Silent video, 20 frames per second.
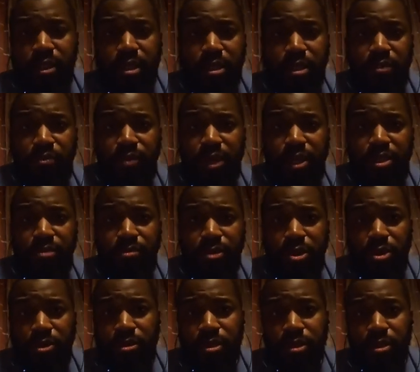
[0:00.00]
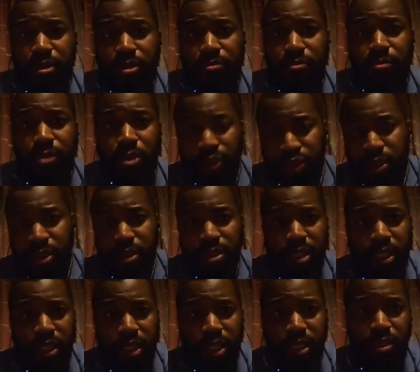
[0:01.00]
get the range of motion
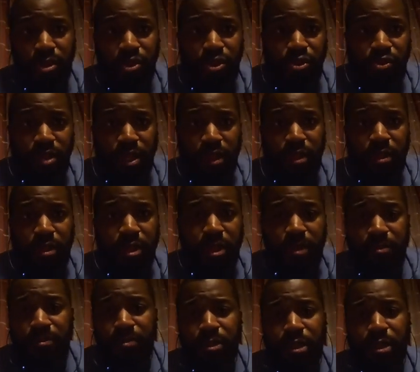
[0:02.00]
and get the strength up.